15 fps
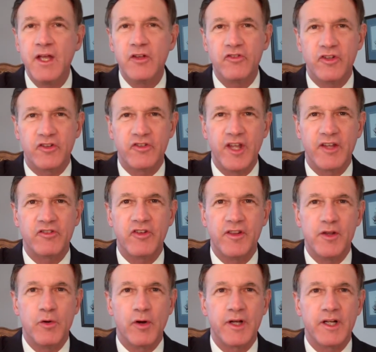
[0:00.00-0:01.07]
Success to
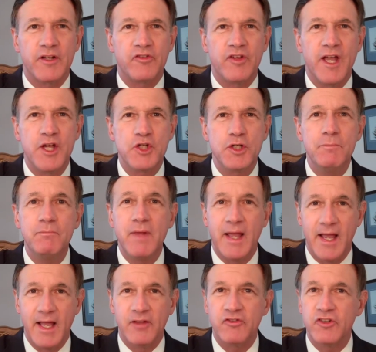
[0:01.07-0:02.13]
the organization
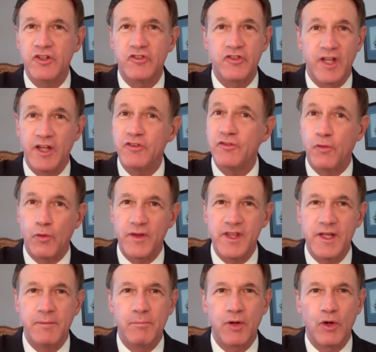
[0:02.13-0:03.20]
and success for
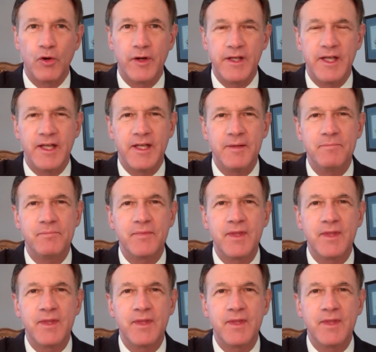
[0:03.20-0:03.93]
the employee.